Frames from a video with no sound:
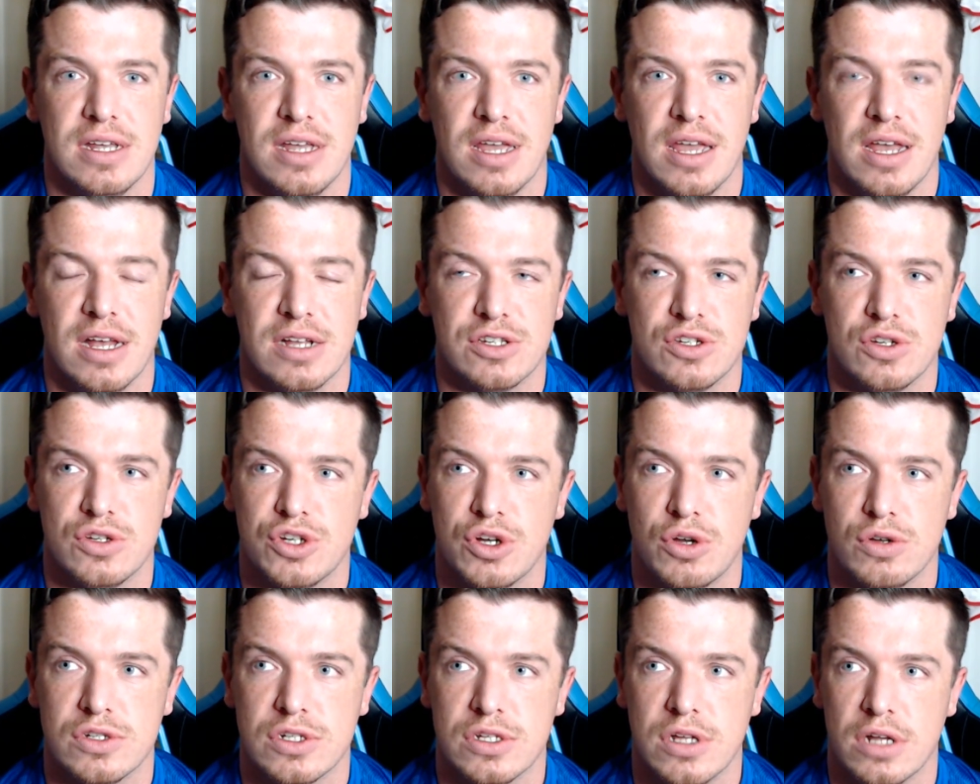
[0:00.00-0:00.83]
He had such a
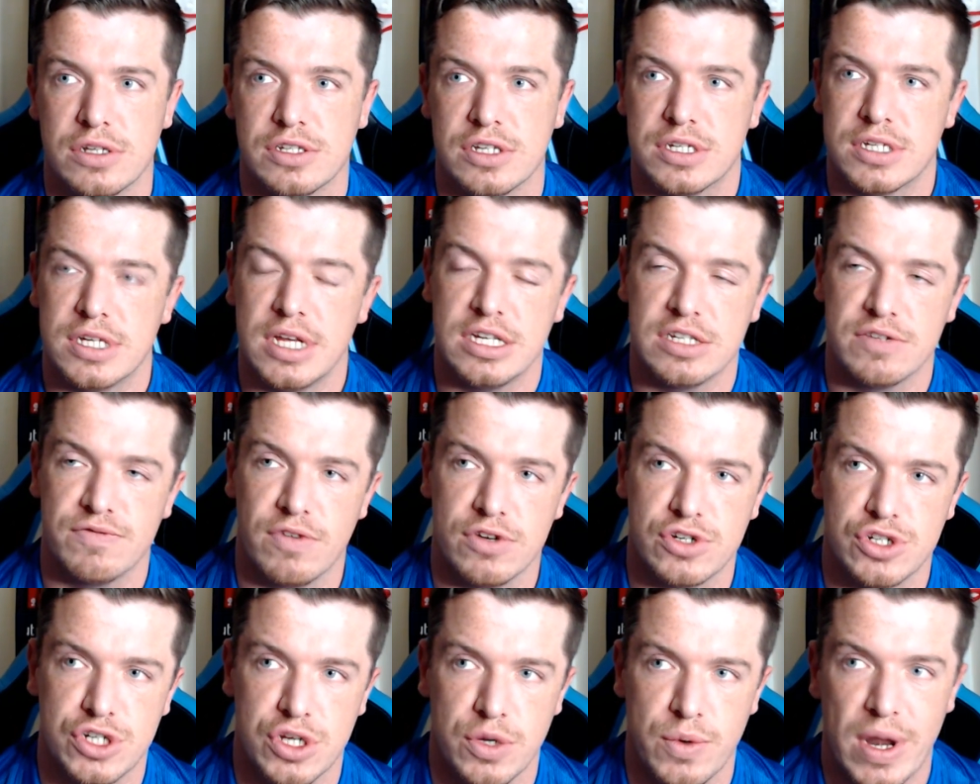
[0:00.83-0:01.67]
good start to season, Ross
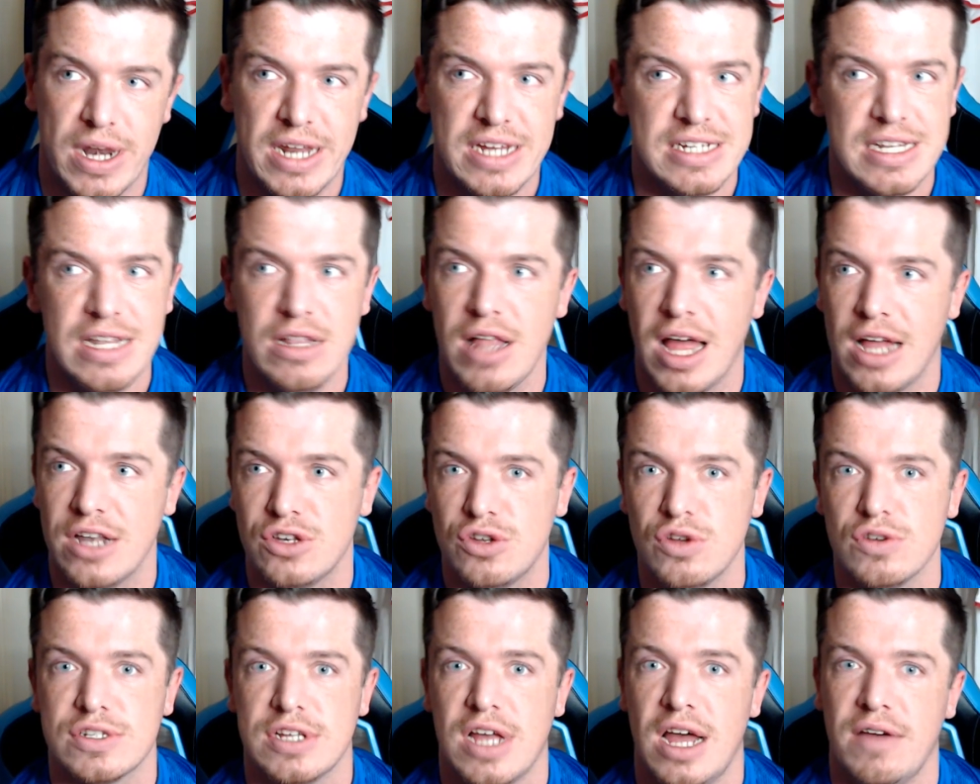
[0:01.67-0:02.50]
Stewart, and he still
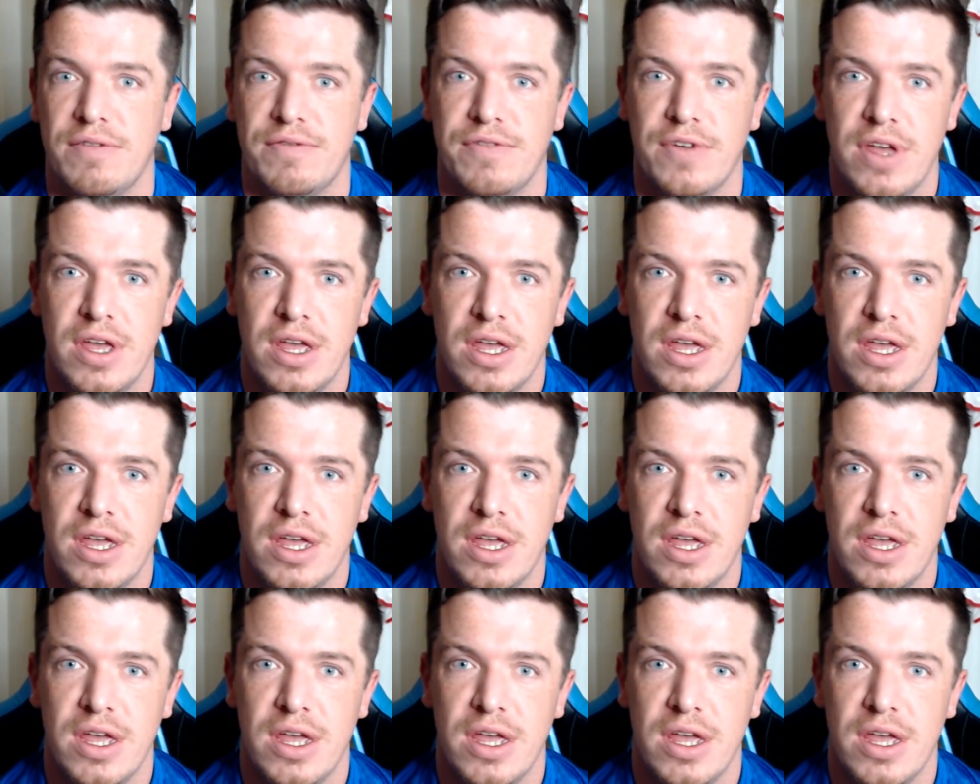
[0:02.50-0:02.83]
does have,